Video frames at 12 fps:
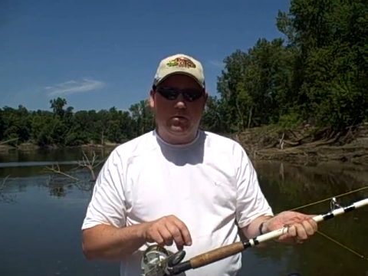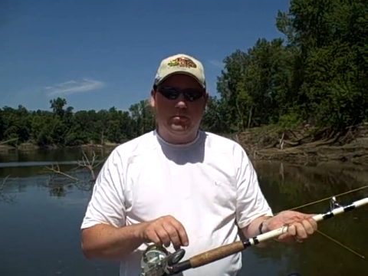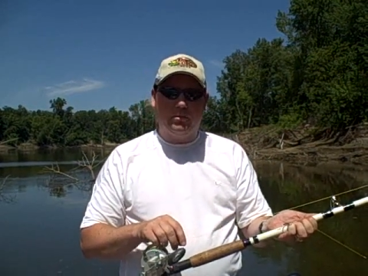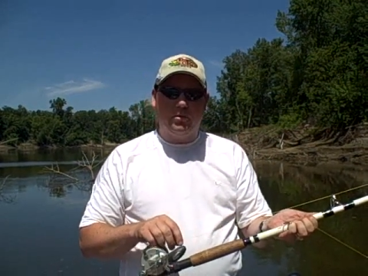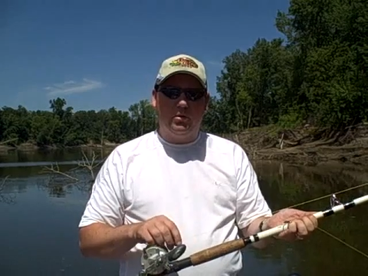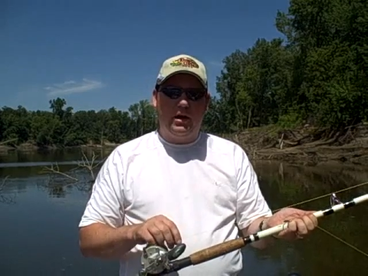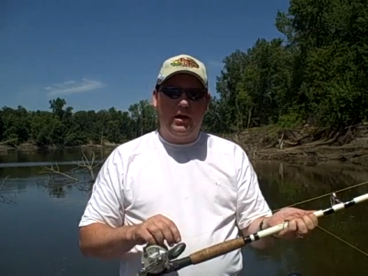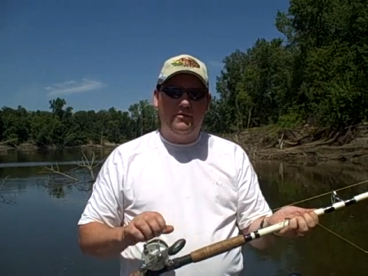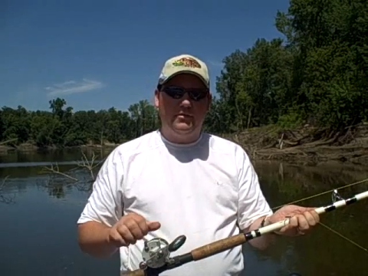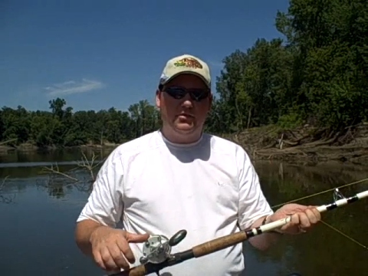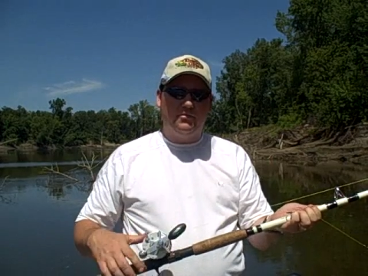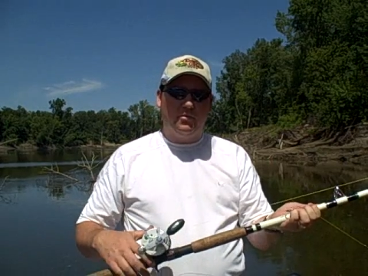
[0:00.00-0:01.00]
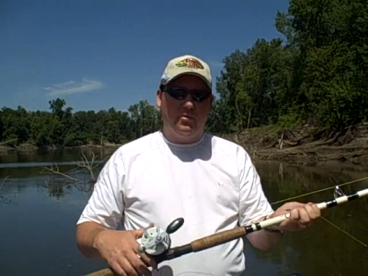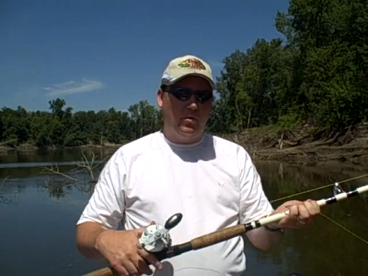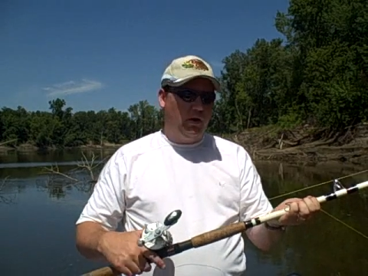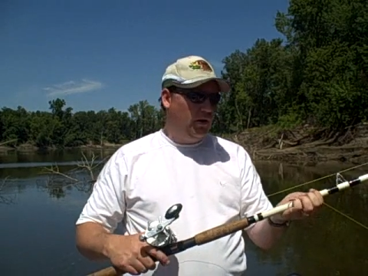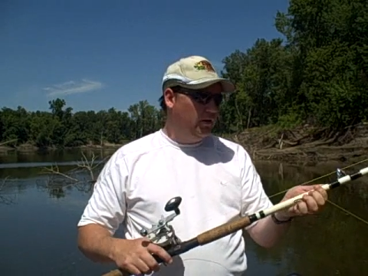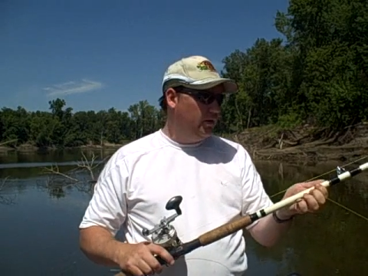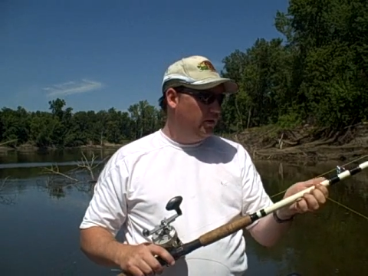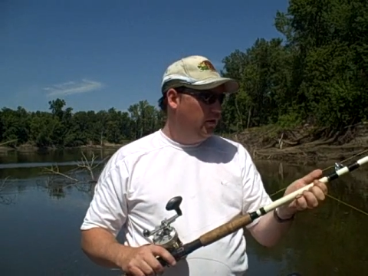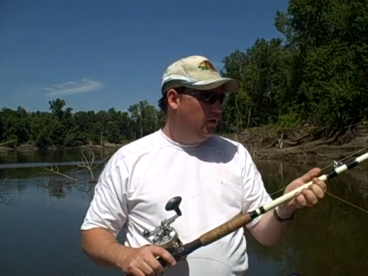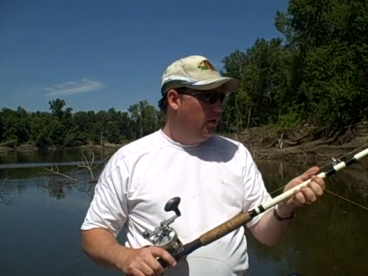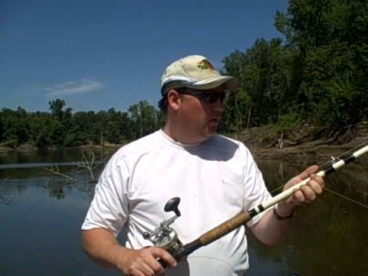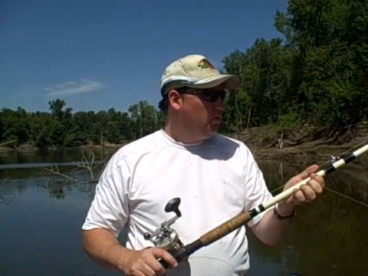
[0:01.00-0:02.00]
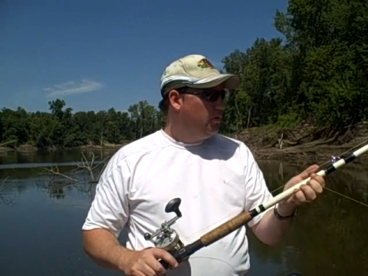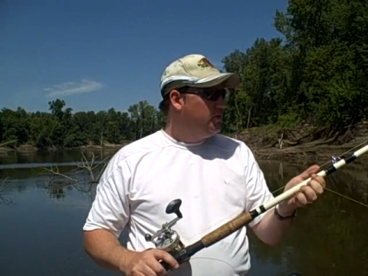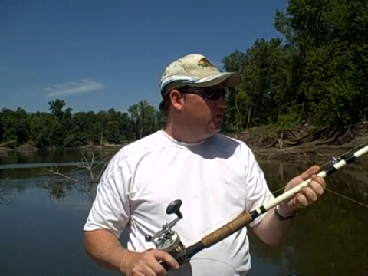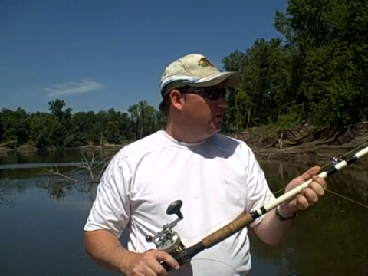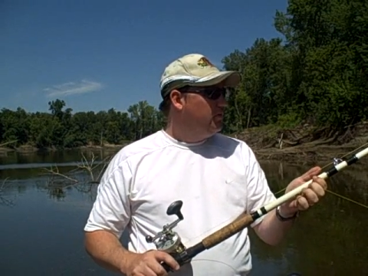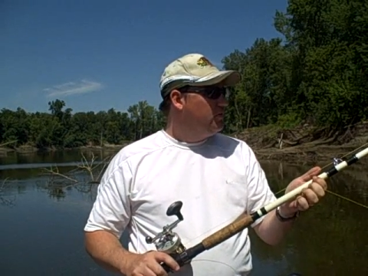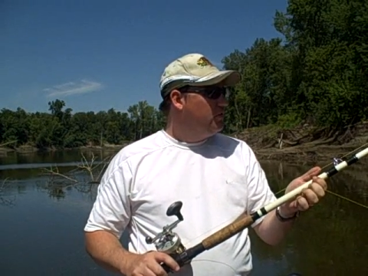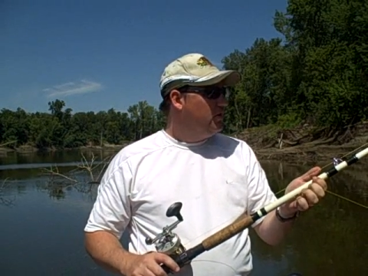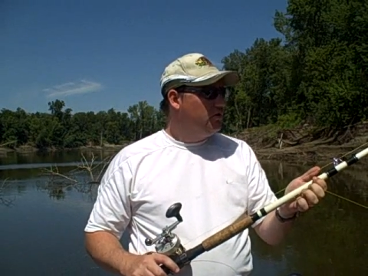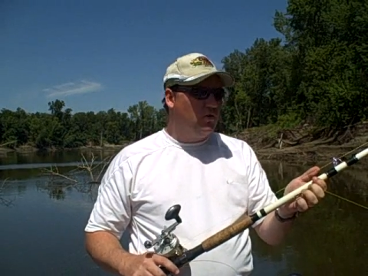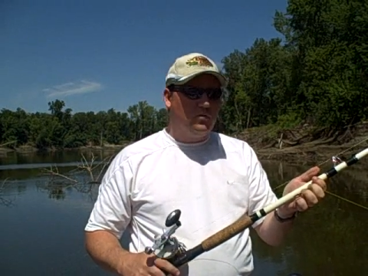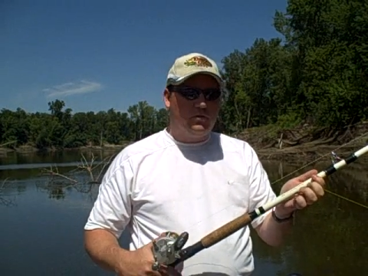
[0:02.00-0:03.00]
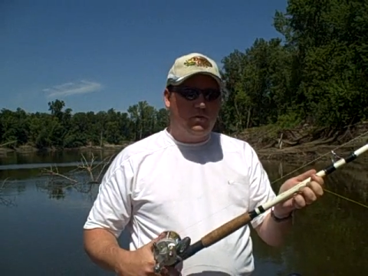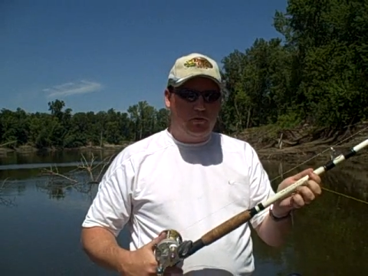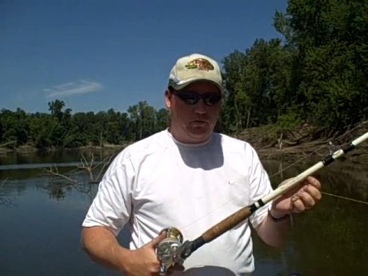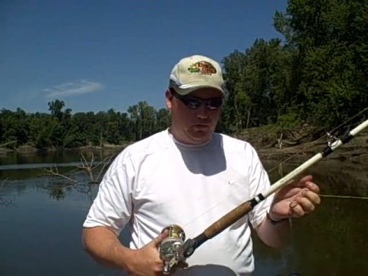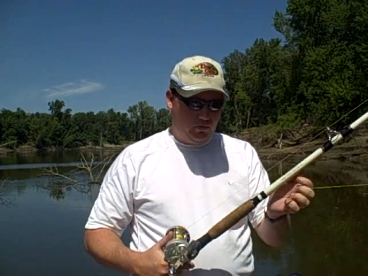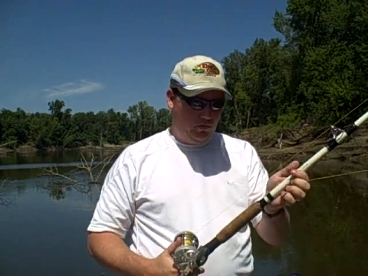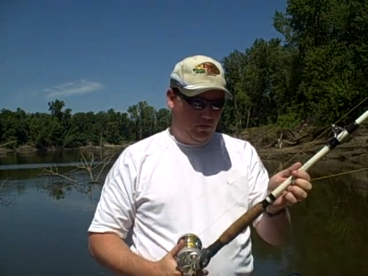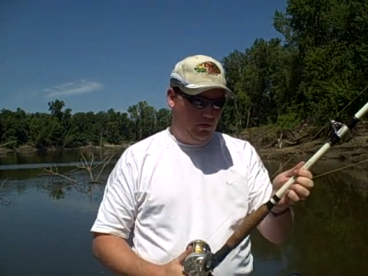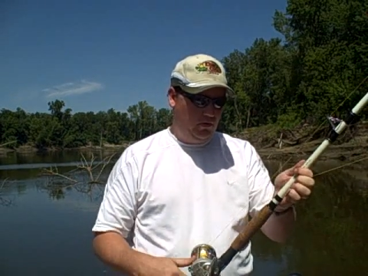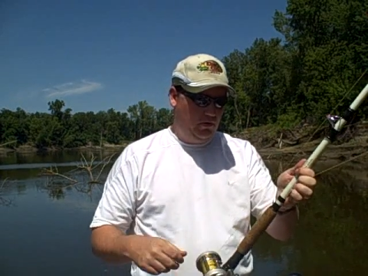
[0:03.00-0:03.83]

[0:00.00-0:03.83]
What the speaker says: Power Pro high vis for a while, and recently have changed over to